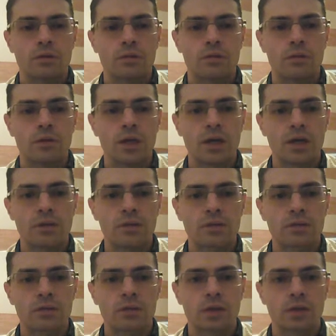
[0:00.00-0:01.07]
The
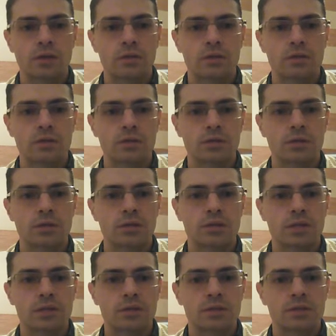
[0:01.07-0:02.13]
9th and the
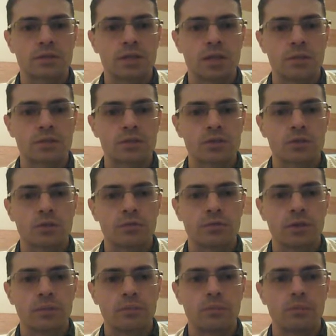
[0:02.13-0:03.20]
10th games of
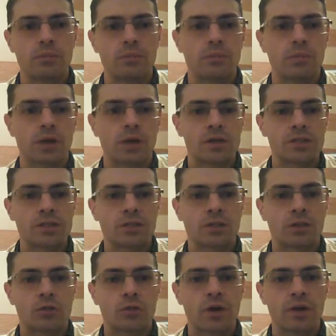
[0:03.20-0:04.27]
the
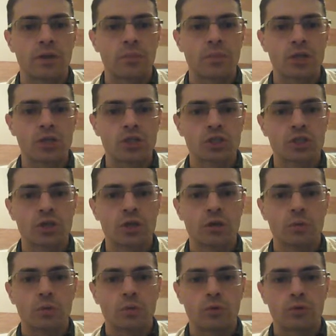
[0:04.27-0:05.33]
Carlsen-Caruana match
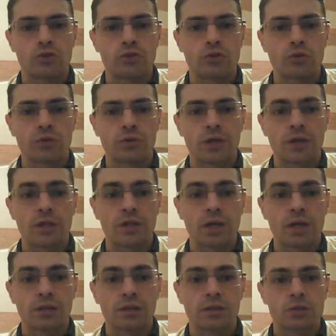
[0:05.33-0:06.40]
were drawn
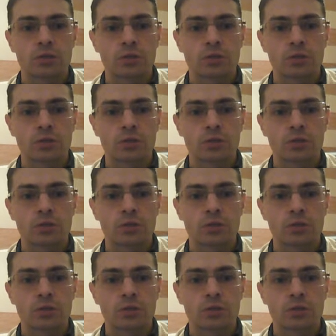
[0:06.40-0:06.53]
again.